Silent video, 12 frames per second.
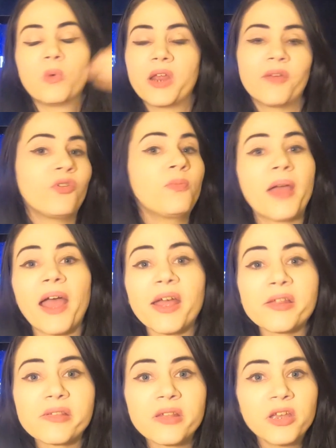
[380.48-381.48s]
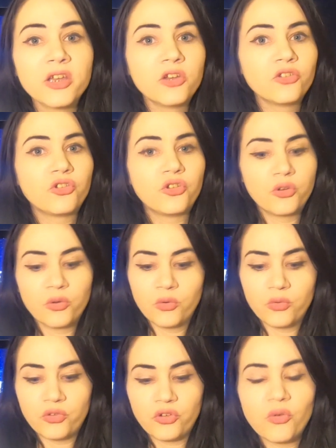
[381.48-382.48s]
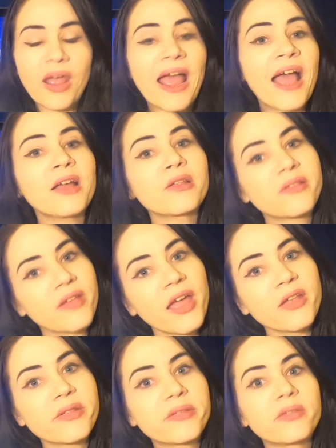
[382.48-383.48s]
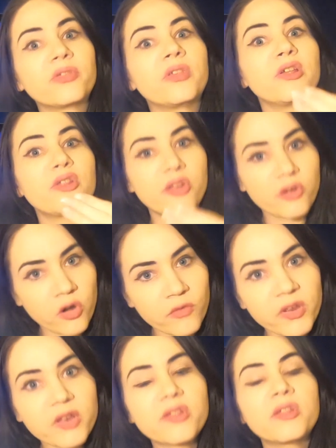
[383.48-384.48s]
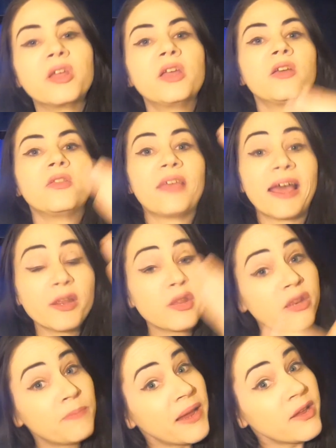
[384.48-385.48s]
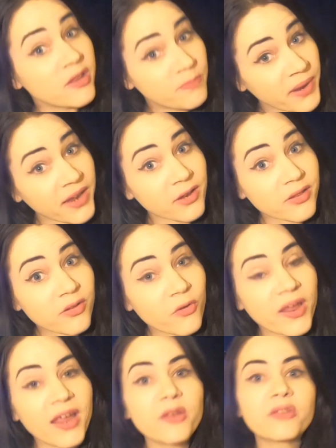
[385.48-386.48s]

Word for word: or whatever pass to to access this service that is space-based, okay?